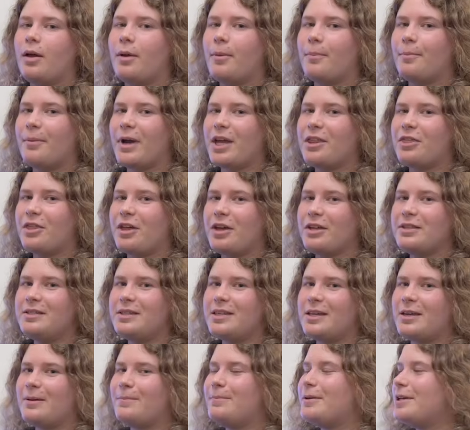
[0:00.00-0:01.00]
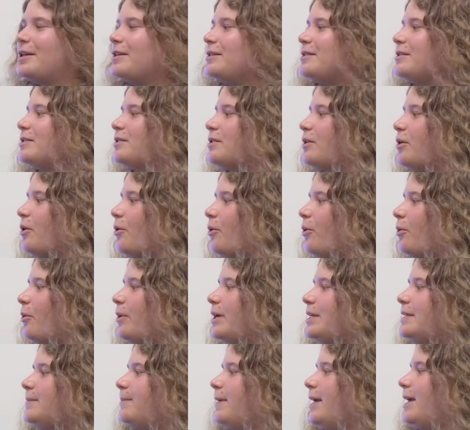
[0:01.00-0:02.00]
My third tip is to
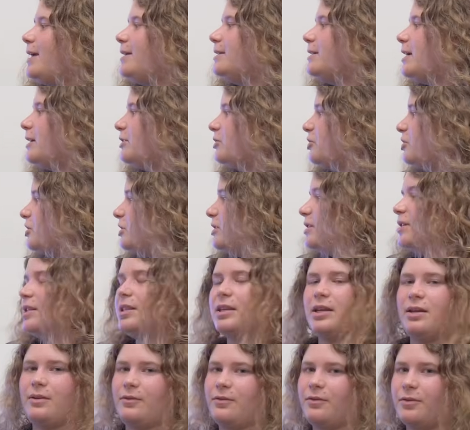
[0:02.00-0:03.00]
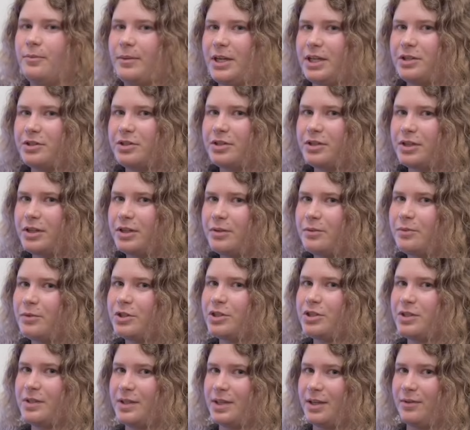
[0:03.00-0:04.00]
always pay attention to the information
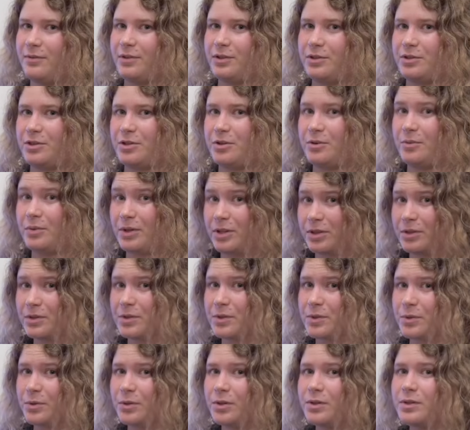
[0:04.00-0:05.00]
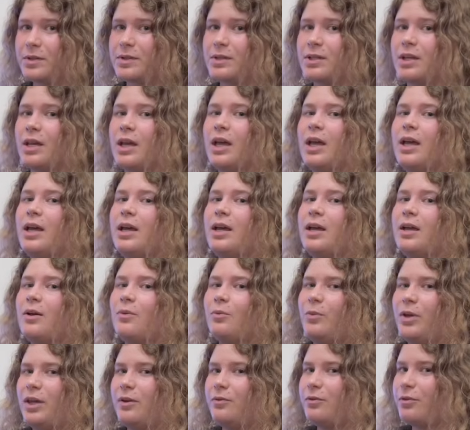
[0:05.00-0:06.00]
which is given to you with the source.
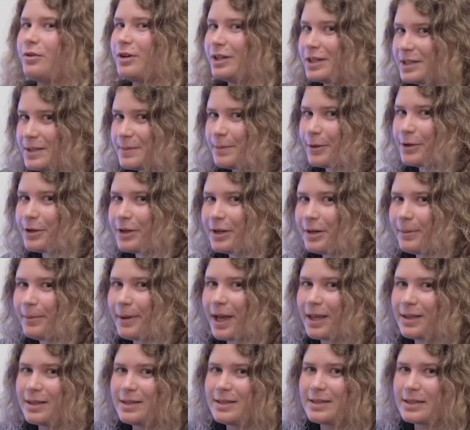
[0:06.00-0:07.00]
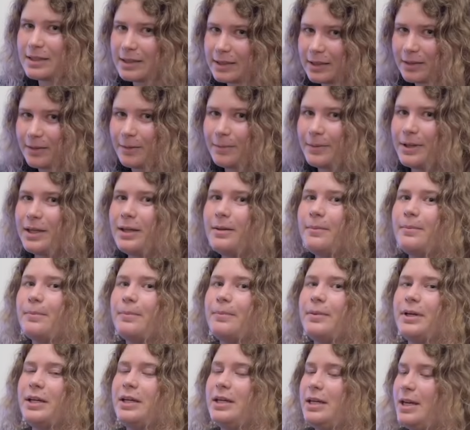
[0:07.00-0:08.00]
We have already spoken about this a little bit,
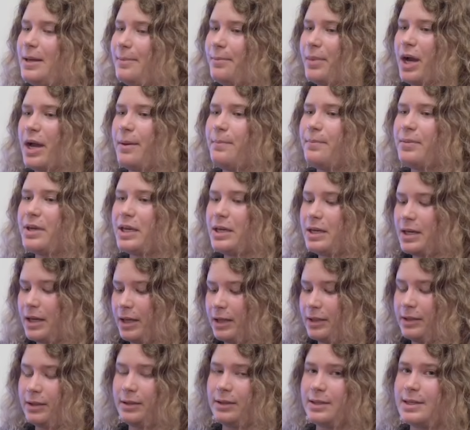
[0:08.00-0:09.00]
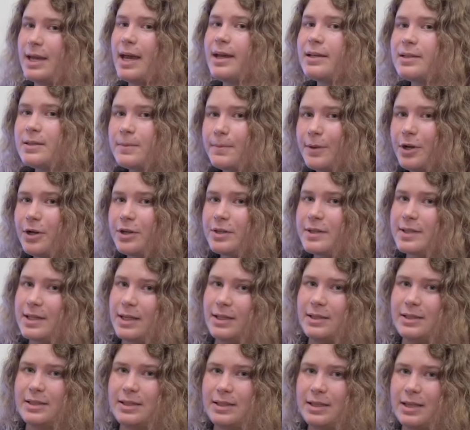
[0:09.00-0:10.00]
but it might be a little text box
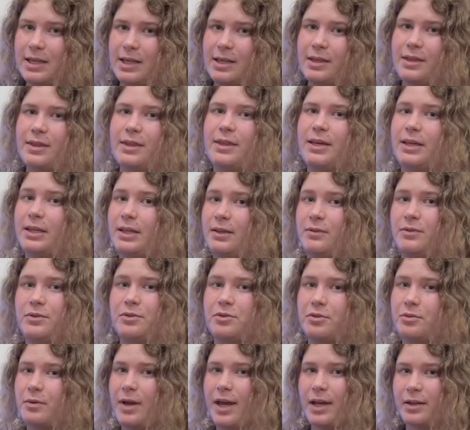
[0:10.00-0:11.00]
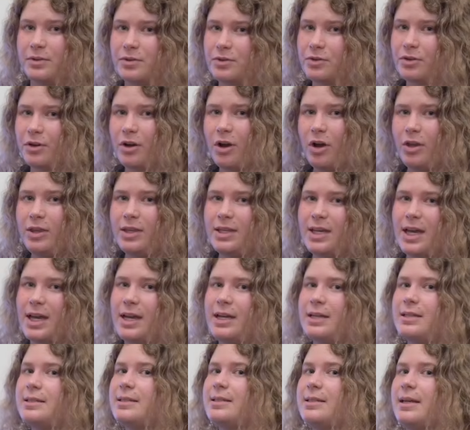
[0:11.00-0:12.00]
underneath that gives you extra
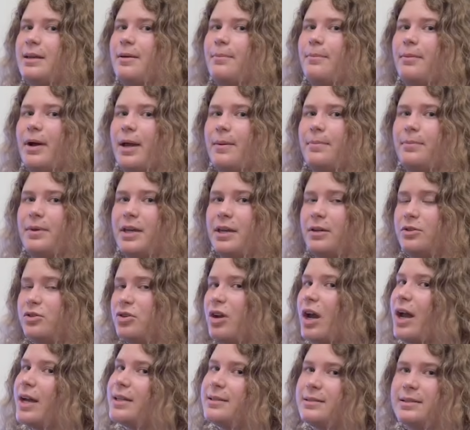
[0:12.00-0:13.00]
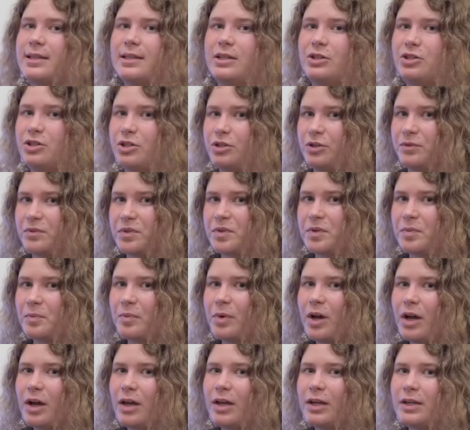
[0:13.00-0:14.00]
context. It might be a translation of some
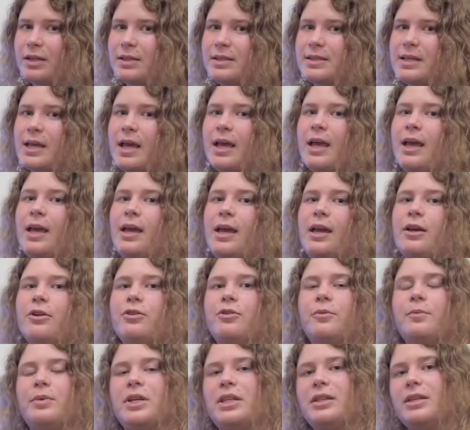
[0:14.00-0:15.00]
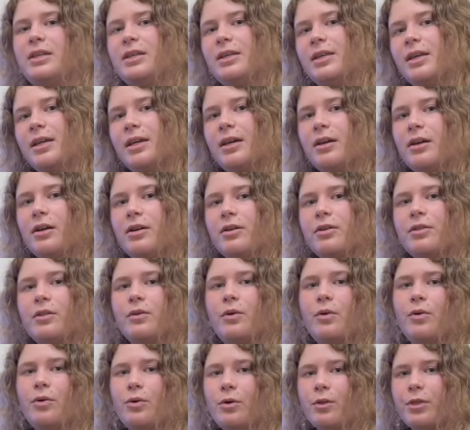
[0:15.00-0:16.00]
words. It could be the year, the
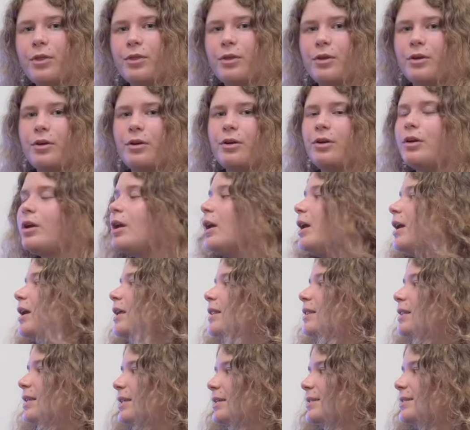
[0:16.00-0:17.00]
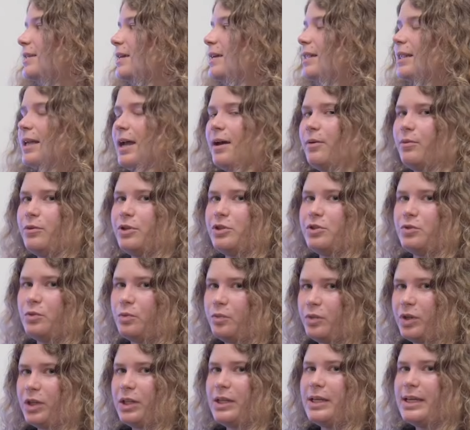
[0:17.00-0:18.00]
author, things like that which
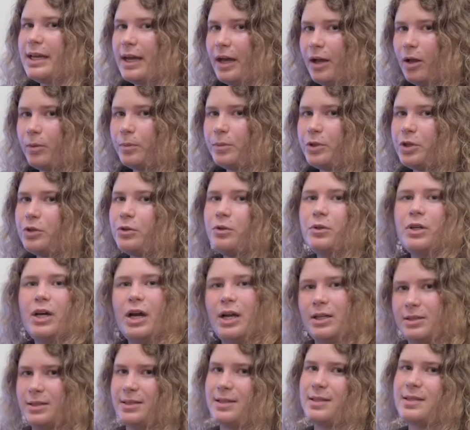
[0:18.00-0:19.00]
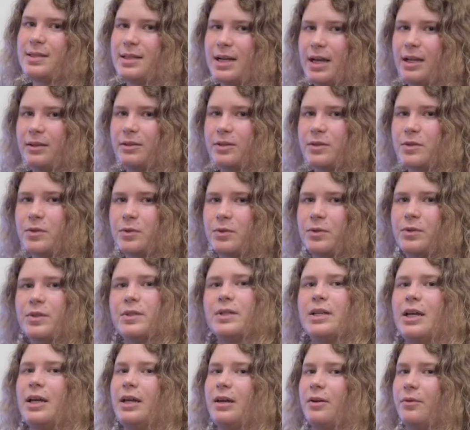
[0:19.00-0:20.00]
really help you to understand the
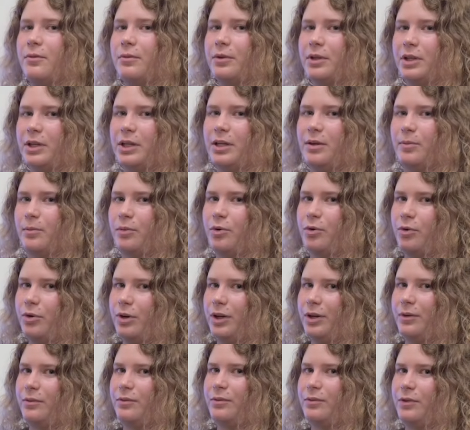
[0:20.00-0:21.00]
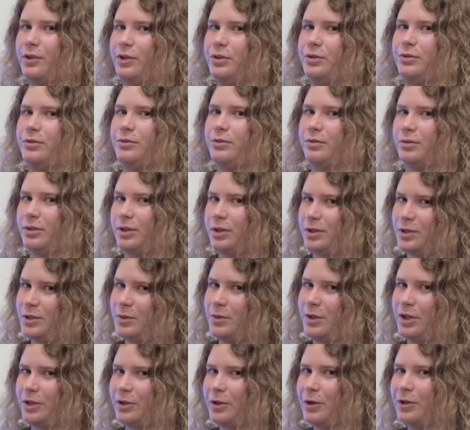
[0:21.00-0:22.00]
source and are really important for you
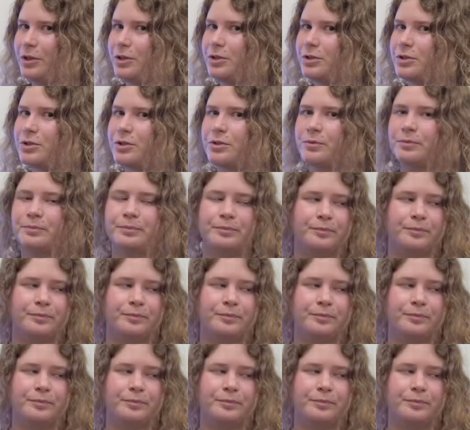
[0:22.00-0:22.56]
to acknowledge.